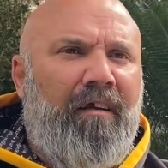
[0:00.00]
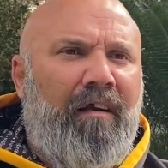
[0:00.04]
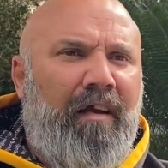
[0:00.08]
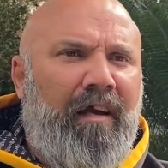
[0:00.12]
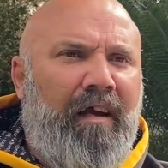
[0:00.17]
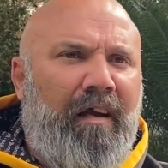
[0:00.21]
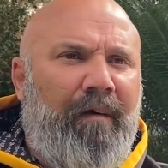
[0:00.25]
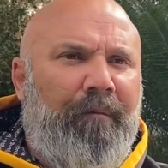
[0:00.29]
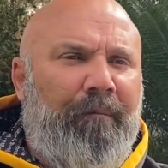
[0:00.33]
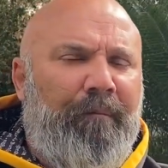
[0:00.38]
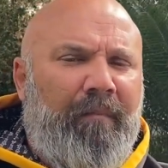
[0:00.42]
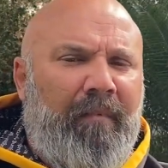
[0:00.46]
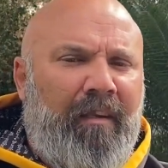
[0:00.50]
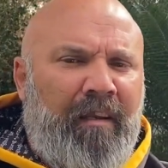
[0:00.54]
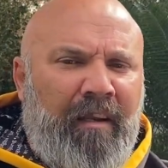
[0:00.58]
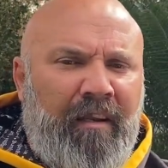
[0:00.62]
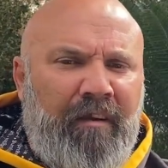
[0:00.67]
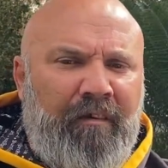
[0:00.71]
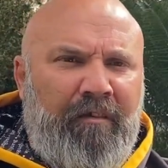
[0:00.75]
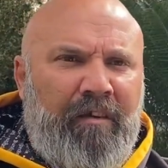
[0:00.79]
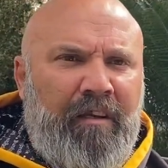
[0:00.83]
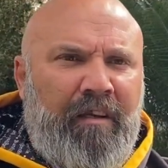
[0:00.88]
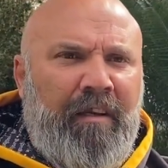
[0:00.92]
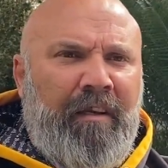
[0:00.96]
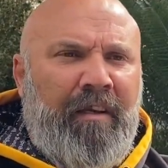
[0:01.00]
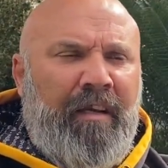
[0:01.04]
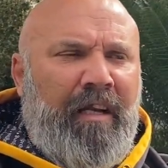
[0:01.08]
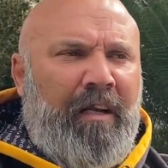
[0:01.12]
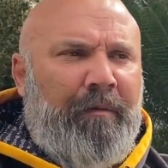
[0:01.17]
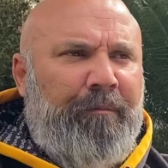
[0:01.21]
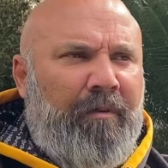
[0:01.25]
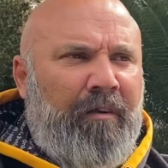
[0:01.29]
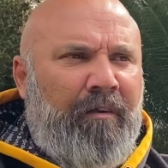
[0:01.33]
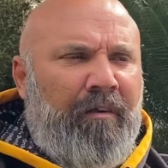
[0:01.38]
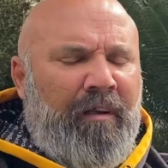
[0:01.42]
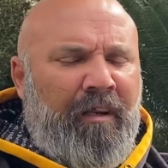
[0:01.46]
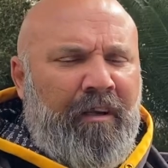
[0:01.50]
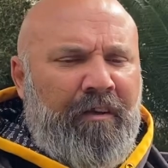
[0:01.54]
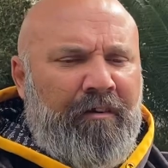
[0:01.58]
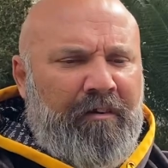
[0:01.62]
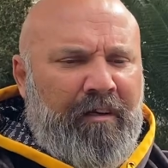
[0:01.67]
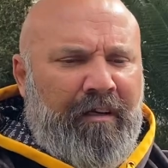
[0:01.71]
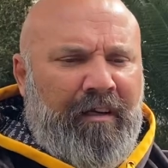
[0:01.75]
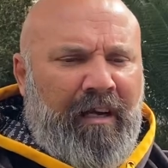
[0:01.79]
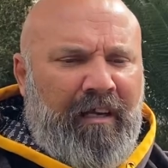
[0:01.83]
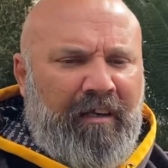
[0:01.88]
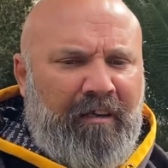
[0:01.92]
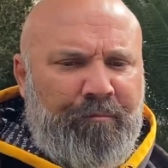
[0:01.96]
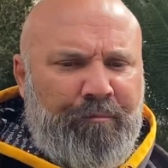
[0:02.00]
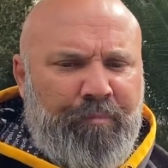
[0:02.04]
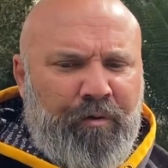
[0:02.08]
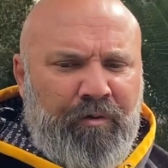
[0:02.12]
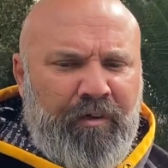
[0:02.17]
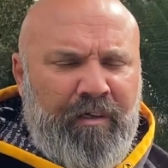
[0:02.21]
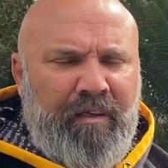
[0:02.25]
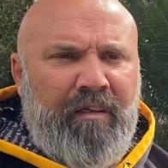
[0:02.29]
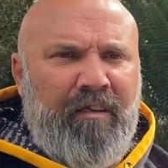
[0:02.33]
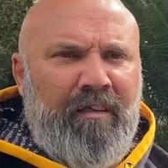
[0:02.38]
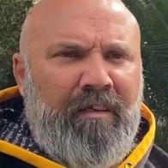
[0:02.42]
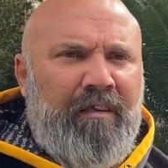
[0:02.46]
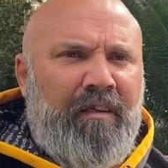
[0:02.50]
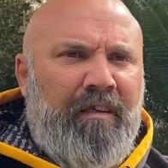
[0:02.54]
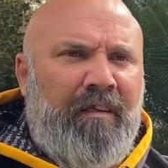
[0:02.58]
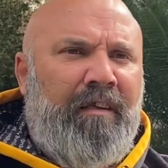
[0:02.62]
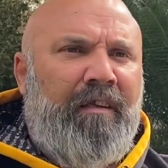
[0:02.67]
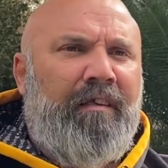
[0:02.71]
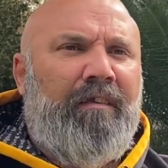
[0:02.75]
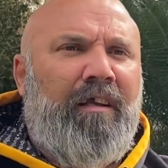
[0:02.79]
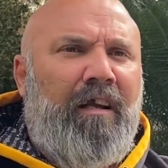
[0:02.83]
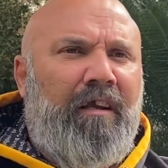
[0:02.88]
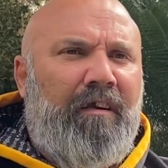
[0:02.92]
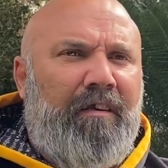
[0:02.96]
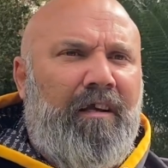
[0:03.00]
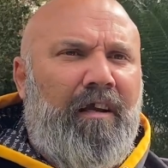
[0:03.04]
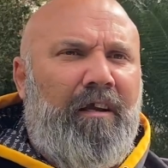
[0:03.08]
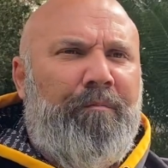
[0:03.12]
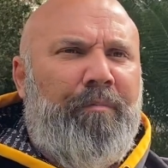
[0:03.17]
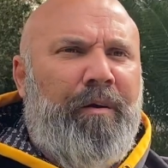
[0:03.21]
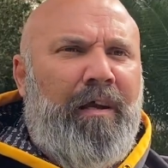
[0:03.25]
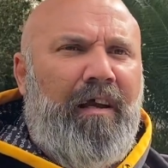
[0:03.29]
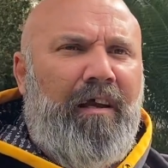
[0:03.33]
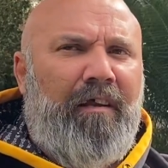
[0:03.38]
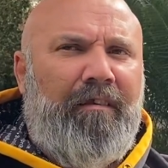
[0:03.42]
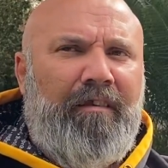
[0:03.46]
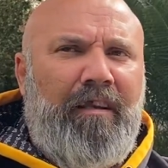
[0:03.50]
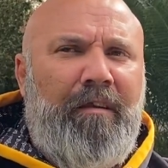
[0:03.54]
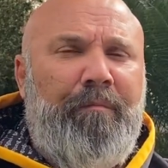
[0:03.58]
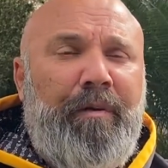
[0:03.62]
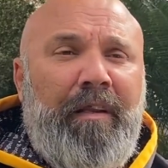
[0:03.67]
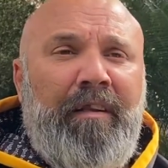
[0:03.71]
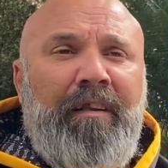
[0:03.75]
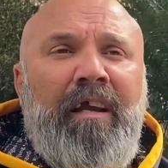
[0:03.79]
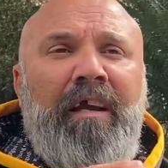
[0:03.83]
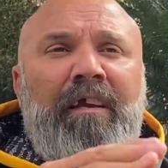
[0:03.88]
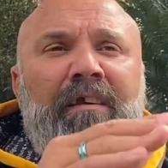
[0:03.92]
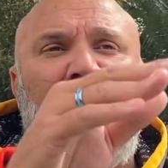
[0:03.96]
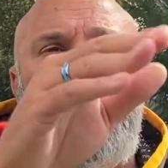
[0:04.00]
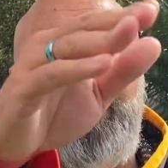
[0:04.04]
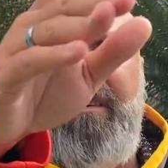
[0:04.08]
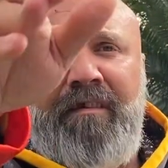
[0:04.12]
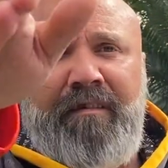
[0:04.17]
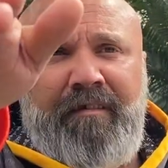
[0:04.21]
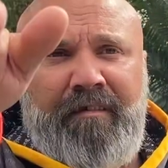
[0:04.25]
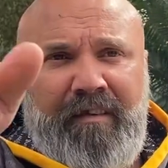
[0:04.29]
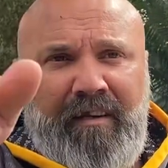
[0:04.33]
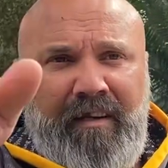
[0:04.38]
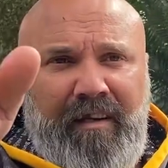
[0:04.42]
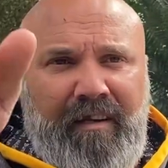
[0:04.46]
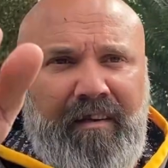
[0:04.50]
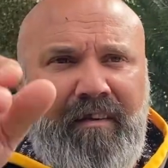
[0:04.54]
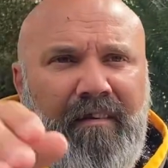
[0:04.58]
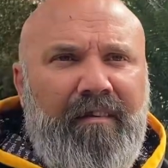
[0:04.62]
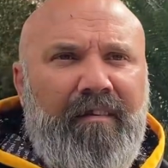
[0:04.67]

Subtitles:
You can get up to, here's your cut-off point, don't go past there, but now you can see.